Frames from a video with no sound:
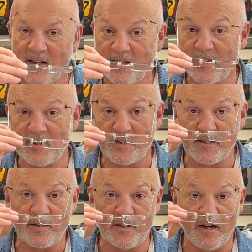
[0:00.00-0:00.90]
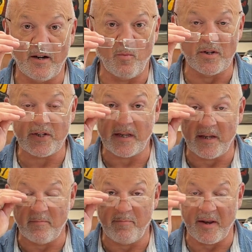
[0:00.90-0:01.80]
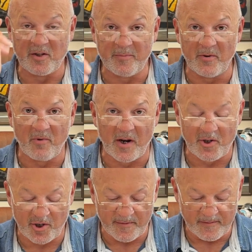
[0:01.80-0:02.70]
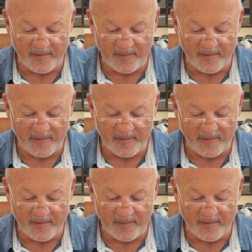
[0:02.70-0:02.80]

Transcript: This is, uh, once again, Benjamin Rush.